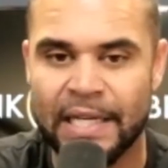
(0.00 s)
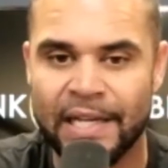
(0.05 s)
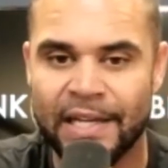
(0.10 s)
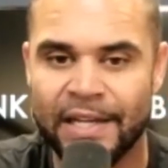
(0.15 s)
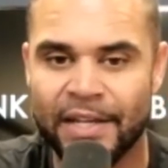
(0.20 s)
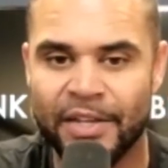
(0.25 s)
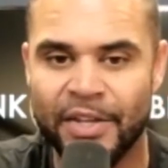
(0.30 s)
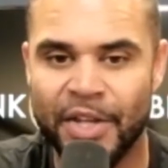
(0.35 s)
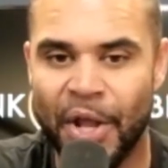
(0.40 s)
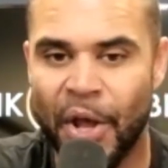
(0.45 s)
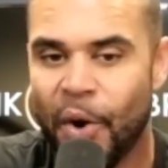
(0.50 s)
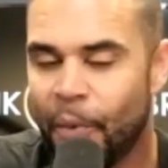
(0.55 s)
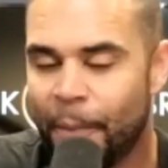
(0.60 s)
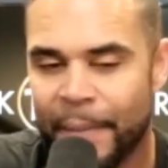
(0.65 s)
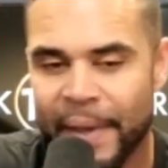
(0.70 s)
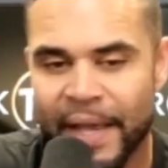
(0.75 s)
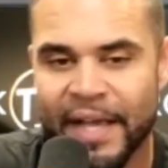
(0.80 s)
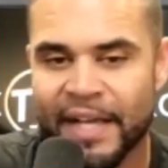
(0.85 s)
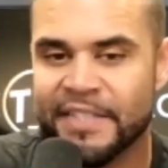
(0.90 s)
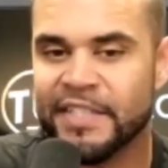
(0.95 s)
you know,
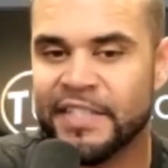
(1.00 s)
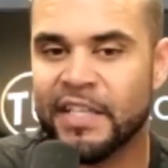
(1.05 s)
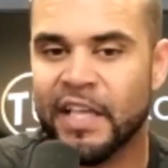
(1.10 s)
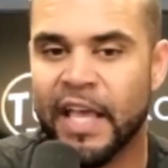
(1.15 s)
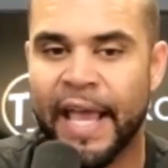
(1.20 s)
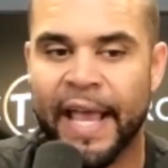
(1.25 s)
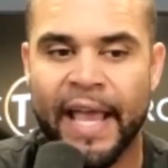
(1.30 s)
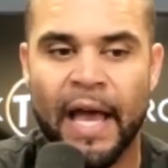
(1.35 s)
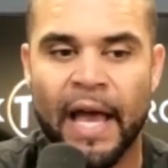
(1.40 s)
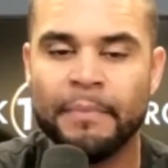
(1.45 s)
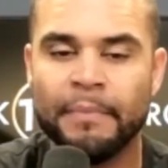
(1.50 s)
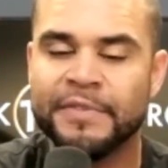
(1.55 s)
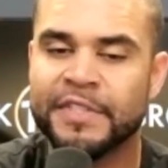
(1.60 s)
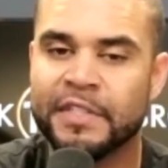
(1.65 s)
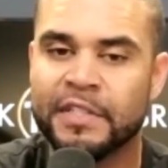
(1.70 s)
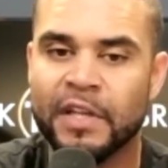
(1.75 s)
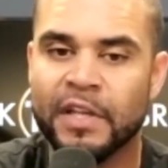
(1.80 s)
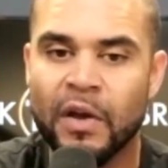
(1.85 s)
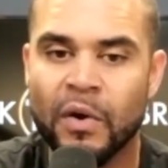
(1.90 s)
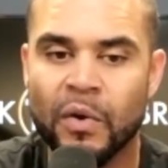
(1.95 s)
because it comes and
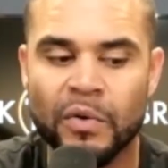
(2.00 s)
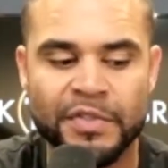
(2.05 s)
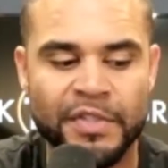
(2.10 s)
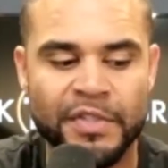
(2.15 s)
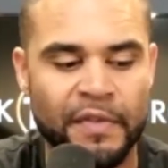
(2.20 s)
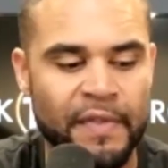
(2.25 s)
goes. And